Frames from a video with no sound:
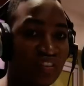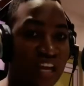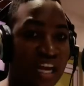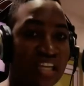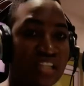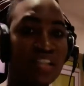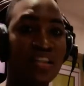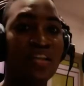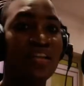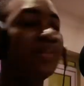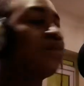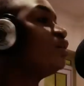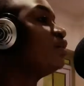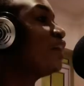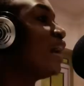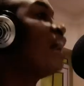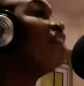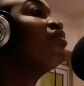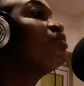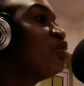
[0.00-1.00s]
anti
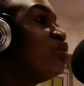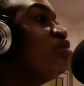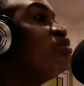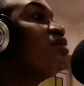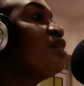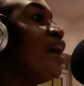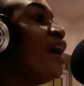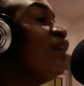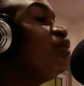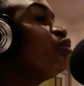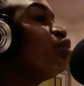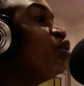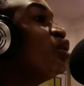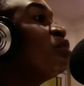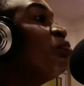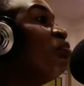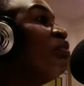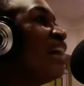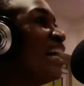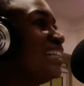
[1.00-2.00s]
they have to use a
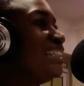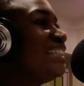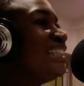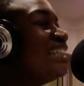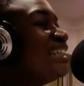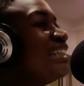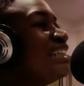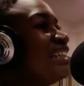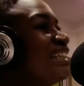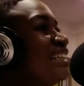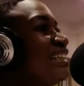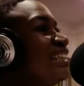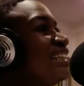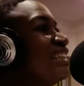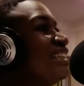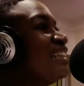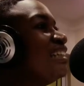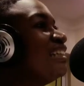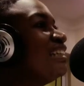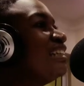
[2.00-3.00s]
toothbrush.
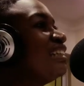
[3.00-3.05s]
My